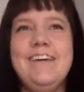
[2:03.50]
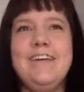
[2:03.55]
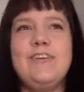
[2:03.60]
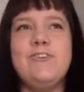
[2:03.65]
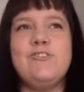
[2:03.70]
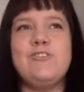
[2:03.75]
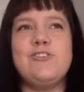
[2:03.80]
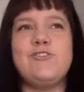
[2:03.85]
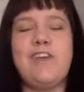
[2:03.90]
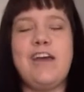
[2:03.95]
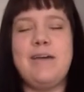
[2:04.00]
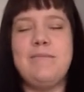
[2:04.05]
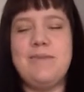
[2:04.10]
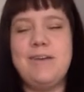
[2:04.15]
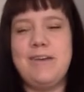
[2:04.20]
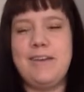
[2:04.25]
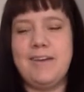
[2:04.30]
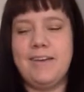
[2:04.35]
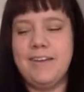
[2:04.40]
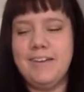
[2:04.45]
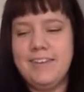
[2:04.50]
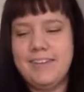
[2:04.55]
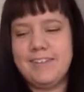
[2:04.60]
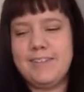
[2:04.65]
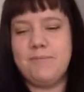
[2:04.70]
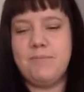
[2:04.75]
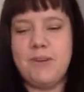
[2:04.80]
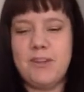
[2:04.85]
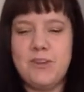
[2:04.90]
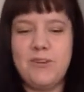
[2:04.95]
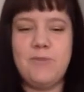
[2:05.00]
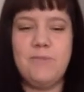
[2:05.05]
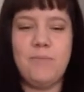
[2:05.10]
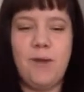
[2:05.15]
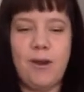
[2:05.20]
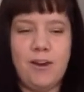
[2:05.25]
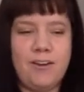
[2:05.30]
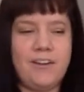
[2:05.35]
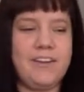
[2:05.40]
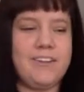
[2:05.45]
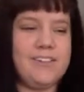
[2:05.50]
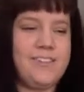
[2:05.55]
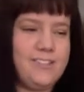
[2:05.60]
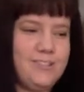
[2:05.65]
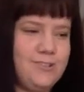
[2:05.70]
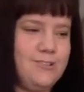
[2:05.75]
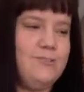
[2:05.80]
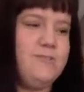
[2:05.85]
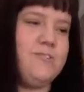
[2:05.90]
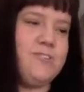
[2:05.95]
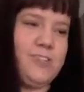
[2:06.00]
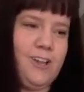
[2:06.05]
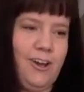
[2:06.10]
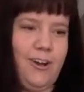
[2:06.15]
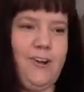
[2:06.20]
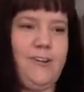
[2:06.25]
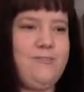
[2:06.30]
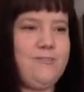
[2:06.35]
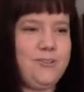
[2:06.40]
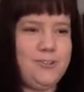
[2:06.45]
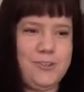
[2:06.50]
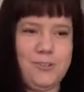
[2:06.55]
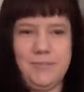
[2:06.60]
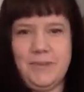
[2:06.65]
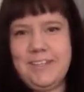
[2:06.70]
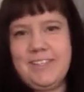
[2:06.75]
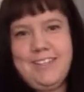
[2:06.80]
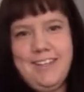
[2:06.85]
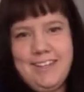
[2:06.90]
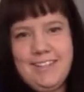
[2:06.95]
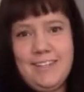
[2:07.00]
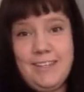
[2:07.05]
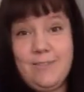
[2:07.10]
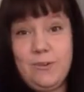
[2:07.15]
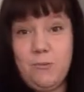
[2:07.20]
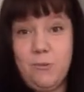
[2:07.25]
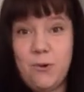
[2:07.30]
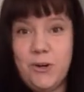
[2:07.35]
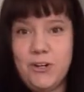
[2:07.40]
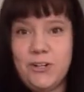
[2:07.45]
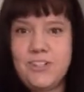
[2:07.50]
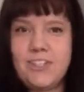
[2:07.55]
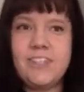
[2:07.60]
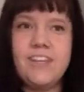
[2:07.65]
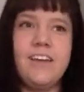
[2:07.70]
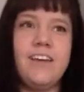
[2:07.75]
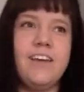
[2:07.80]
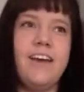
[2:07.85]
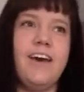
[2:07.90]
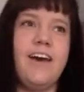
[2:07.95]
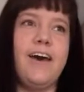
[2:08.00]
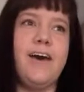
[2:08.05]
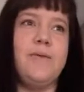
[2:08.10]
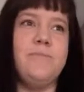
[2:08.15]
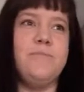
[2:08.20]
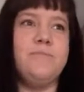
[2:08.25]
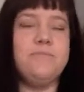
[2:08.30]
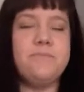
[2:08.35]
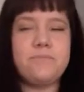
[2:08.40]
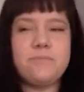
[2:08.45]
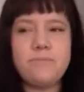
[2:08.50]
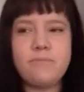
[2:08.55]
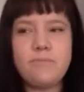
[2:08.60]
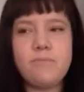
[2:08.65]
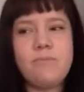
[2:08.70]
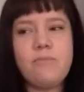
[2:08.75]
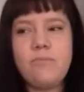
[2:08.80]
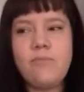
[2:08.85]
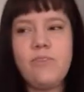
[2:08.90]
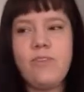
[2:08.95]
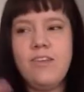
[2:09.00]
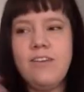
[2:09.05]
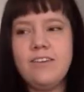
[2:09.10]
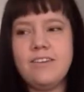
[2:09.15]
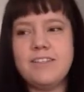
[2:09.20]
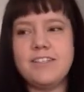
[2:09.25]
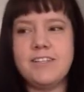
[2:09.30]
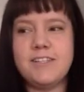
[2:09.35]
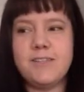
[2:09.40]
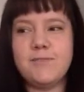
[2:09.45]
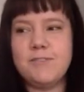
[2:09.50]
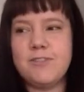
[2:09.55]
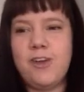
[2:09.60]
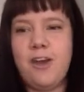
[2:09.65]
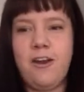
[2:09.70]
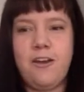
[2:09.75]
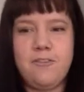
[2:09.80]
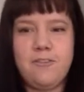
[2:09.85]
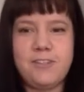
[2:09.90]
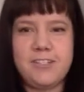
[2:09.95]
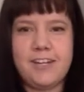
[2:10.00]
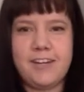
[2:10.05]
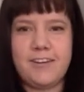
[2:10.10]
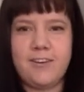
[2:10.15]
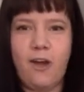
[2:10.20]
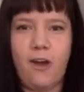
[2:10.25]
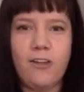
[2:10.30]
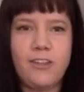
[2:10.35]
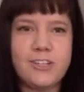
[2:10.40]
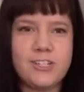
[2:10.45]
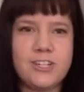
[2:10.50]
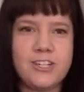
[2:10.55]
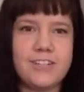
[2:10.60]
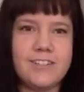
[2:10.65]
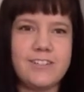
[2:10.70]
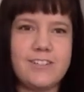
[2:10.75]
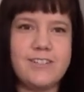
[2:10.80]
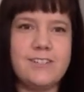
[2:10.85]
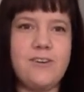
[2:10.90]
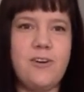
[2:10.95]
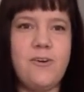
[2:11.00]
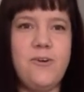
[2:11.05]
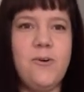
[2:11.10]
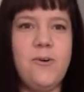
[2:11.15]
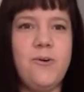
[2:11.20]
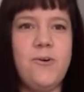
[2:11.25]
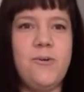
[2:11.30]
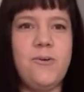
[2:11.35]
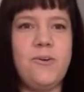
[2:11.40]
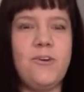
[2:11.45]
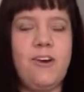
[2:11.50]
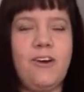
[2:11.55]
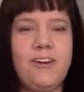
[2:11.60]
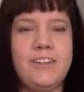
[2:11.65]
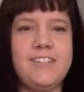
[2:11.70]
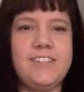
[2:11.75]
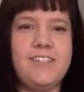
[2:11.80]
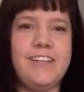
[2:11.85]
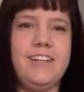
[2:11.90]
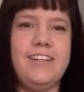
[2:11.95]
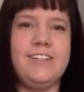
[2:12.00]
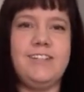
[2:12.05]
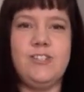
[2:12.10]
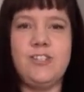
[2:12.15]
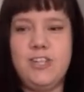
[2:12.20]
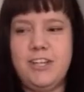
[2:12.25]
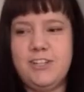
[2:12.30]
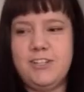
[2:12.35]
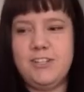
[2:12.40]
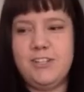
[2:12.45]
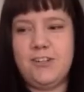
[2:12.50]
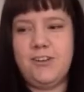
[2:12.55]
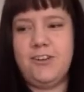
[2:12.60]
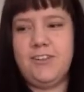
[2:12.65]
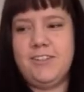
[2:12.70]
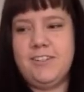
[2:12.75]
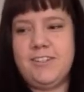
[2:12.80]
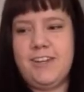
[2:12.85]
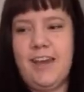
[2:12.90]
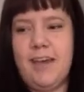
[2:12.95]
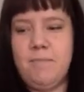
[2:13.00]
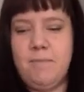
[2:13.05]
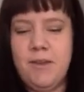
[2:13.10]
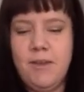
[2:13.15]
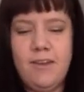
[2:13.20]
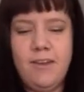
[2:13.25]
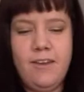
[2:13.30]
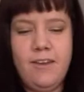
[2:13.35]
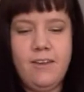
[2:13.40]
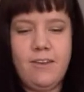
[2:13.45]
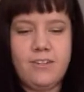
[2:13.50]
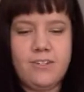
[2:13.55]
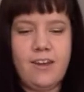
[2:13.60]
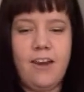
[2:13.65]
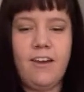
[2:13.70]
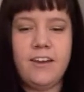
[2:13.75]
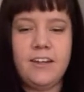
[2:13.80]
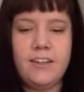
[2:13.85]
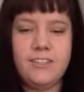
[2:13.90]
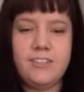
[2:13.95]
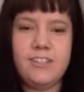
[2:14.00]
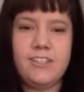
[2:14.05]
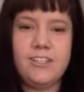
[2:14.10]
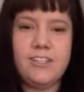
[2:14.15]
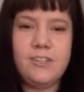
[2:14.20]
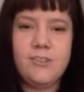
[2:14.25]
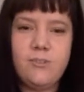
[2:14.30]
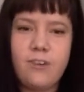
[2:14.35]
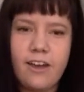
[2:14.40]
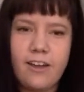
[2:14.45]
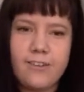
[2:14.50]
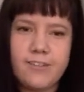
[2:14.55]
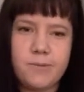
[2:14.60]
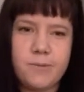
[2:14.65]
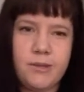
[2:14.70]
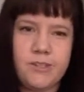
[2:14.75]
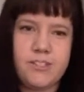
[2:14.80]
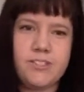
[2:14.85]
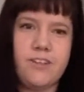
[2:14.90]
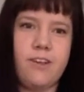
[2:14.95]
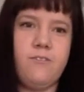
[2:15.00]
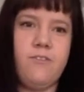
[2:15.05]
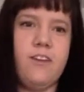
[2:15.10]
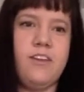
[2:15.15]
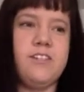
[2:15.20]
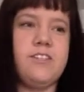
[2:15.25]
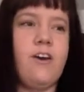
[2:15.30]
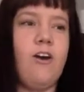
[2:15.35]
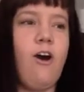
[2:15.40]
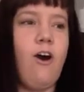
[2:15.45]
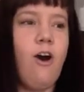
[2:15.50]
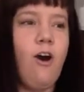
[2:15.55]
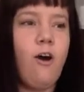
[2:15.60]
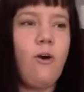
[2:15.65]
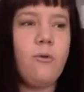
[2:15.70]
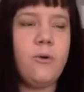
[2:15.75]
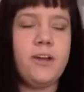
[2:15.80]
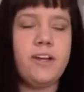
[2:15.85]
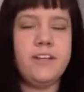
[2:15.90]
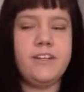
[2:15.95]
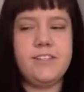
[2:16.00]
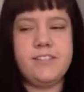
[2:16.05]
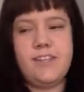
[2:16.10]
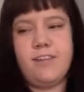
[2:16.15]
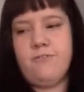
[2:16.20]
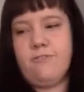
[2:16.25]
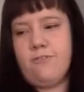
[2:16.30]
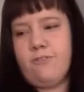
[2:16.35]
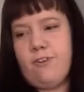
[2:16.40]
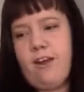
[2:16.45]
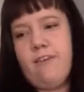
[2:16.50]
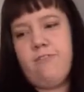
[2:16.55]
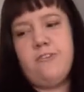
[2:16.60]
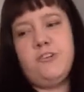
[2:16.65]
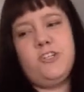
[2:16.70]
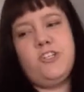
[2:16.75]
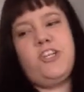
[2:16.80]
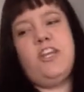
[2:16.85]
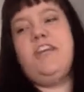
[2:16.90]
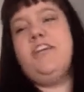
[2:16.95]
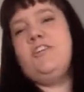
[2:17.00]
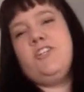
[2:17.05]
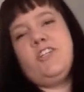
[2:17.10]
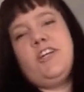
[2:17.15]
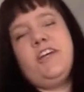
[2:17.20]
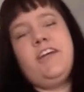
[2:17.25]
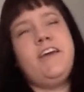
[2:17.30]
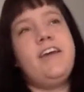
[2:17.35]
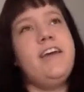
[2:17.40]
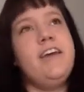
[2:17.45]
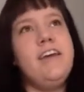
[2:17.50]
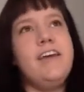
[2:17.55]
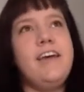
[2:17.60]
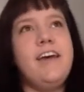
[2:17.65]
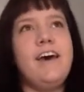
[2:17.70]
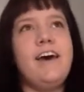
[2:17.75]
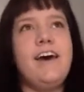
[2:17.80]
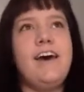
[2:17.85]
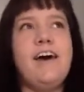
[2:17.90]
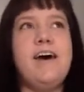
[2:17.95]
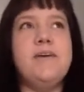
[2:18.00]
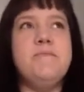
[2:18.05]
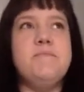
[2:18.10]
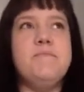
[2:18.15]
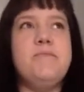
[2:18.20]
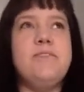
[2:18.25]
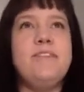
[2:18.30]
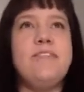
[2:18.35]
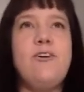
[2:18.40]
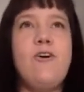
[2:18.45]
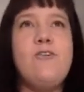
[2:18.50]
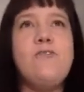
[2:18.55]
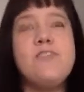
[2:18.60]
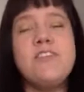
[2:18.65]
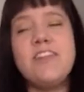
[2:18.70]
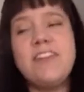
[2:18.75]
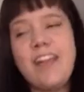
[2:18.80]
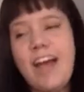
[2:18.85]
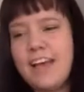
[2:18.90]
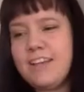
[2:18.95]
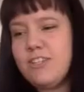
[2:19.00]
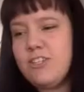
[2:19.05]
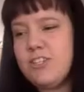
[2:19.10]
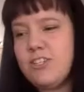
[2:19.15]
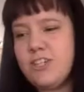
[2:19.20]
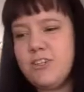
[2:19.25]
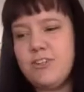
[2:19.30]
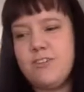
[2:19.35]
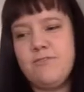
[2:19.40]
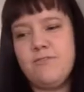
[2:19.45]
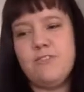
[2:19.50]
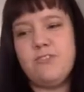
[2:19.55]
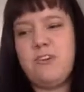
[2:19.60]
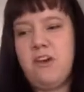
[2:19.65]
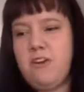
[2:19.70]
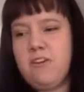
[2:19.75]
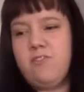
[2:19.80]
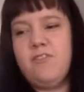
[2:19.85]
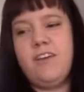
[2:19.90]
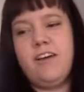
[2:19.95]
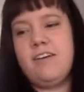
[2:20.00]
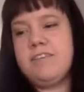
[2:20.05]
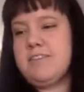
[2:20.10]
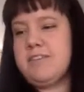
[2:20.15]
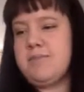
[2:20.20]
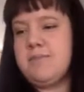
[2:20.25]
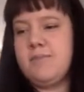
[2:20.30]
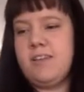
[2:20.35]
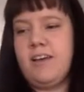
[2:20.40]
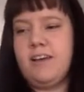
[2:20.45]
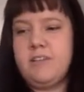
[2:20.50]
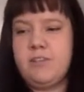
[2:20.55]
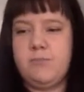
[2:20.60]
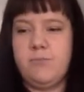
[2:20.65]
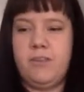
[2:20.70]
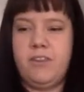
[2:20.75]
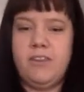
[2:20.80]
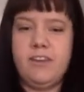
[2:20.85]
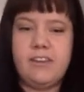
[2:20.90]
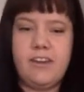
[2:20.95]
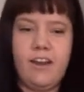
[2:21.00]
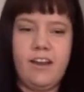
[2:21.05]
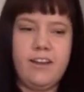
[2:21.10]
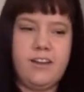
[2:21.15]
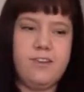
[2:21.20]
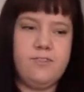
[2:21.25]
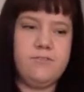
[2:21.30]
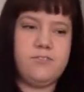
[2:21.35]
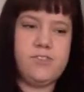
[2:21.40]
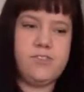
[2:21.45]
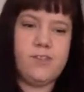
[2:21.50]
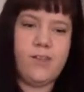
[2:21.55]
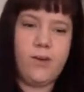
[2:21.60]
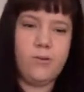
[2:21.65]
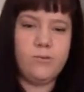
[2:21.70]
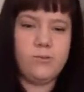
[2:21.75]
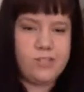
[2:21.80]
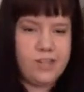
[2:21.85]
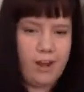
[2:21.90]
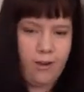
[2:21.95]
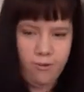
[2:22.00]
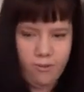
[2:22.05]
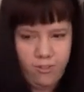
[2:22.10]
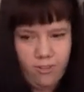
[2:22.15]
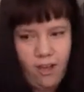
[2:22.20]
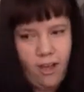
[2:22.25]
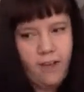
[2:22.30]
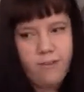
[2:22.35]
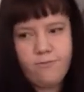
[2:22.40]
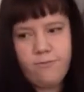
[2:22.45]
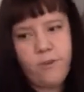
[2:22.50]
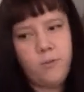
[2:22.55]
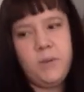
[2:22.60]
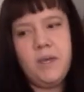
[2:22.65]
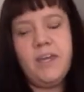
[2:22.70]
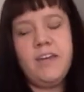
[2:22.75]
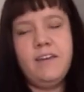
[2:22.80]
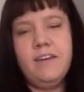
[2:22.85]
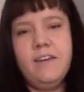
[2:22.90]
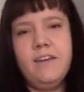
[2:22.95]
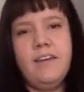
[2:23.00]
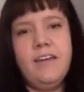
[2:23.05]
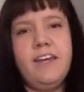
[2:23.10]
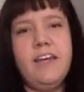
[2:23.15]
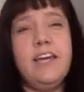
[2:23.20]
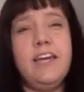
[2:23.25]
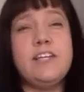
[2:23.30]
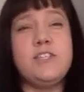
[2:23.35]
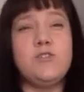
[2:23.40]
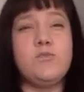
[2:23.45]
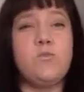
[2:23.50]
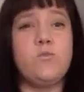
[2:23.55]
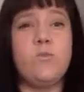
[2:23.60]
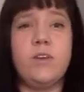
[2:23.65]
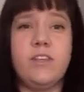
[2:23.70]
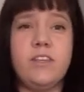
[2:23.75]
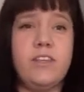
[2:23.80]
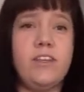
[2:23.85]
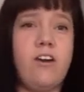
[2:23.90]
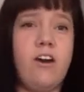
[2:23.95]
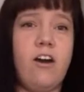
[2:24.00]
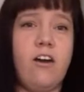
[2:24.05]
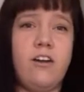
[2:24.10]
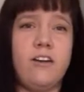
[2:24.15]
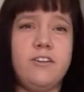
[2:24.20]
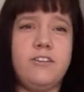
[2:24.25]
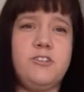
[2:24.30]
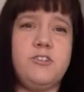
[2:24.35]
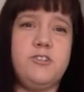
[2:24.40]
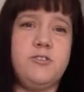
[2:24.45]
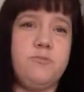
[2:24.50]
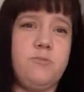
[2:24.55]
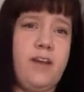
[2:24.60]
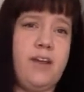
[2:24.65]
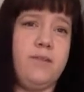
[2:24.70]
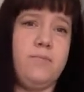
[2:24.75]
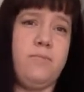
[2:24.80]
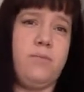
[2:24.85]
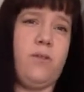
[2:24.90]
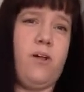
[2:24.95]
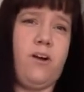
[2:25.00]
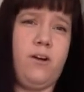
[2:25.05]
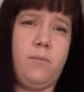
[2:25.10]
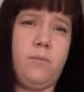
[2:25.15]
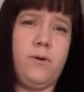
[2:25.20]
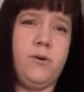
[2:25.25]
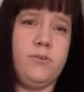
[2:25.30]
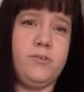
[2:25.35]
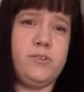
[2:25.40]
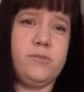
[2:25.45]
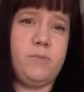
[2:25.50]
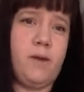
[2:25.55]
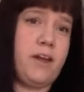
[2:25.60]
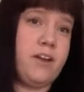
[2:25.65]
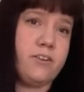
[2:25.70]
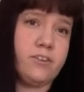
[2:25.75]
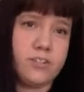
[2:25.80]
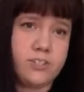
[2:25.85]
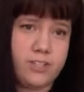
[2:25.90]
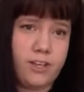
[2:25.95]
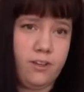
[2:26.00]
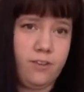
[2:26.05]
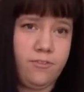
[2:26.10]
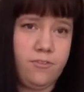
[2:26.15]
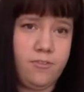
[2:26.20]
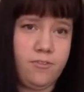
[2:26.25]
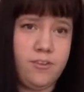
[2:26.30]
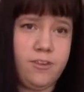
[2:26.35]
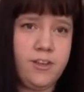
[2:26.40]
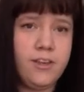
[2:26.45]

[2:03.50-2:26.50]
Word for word: you should try being somebody who markets to photographers because that's even worse. Um, since photography technology is so constant and changing all the time, talking to you guys about stuff is always and forever changing. Um, over the last year, Photography Awesome Sauce really kind of slowed down a lot for me. It's really hard to write blog posts by yourself